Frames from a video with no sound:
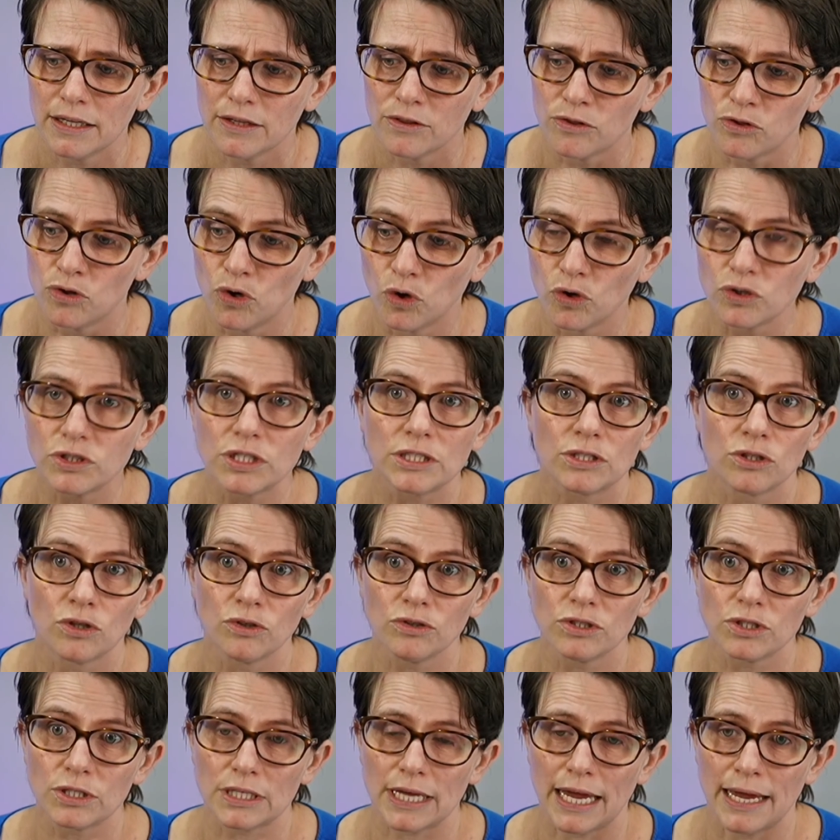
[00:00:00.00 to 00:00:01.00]

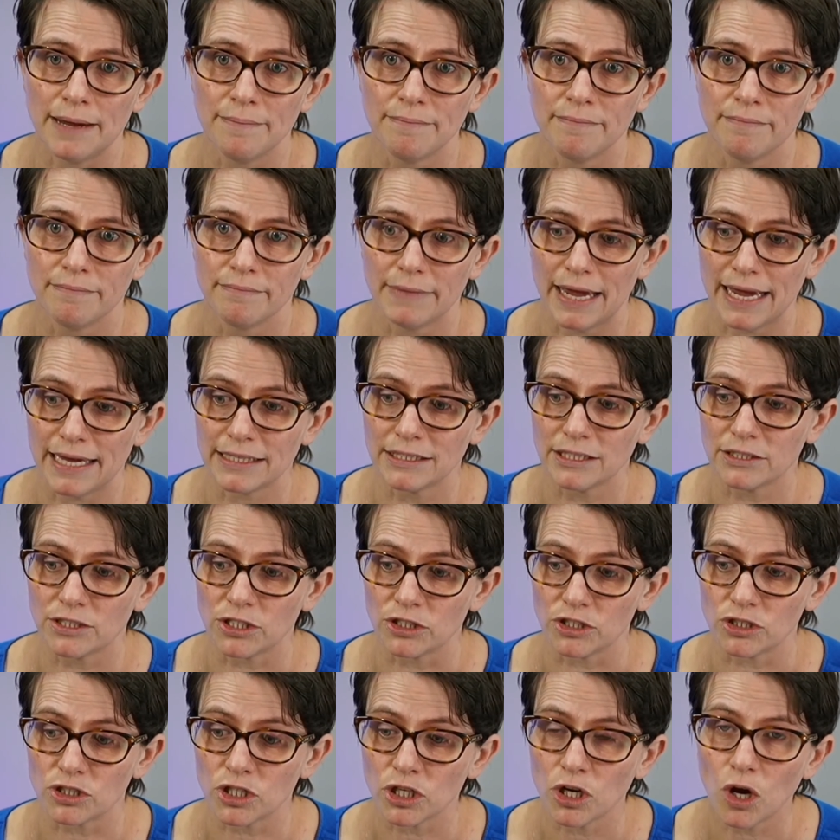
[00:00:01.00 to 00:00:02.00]
those
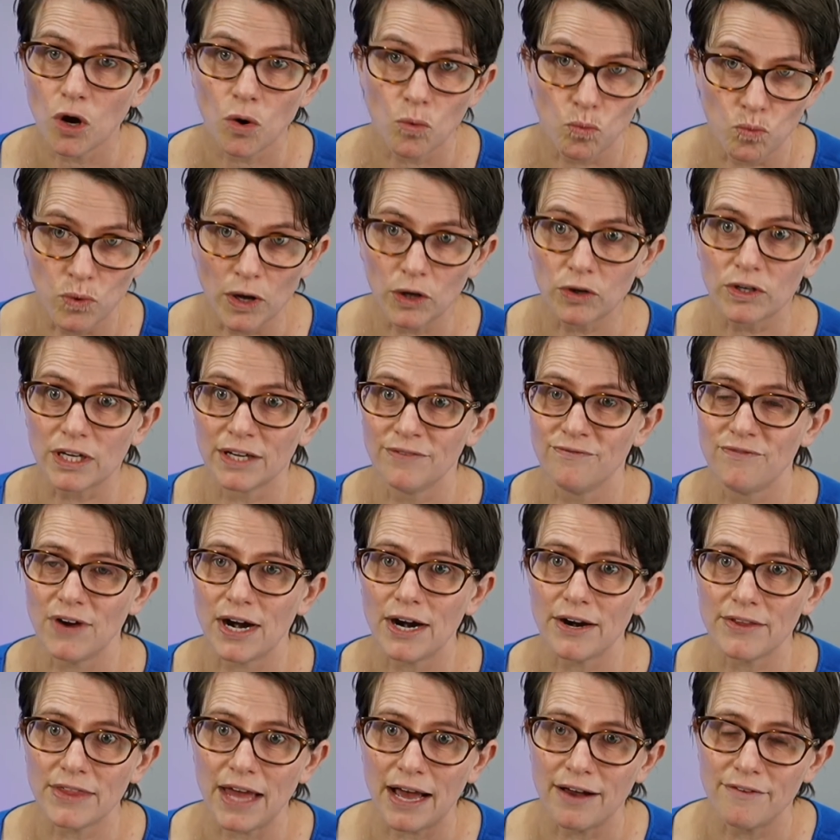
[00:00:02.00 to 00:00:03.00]
editors will
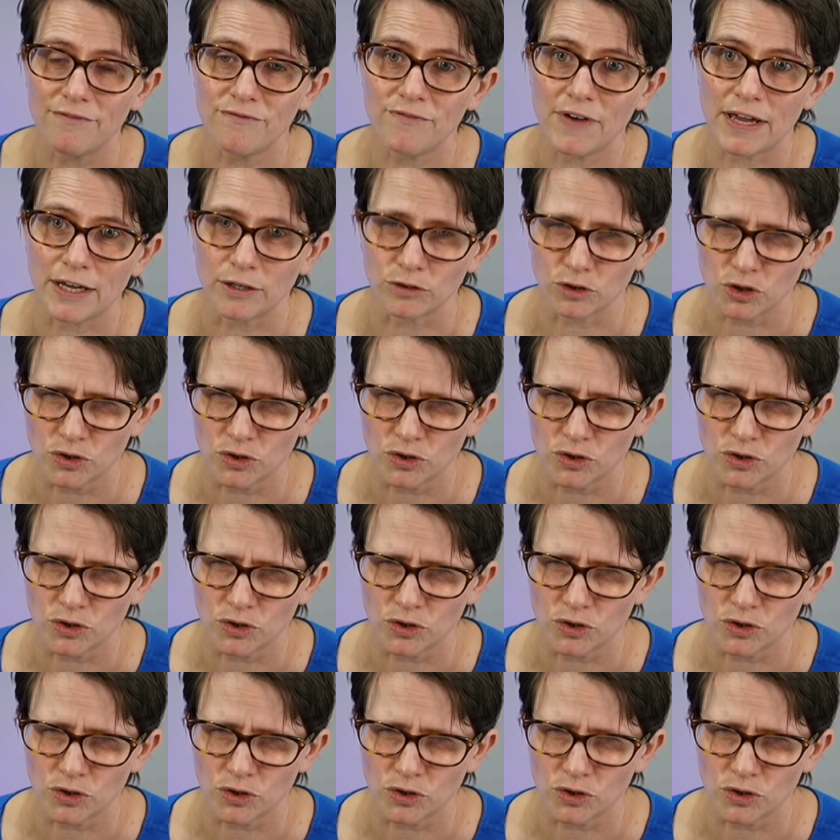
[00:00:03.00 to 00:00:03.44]
convert that file,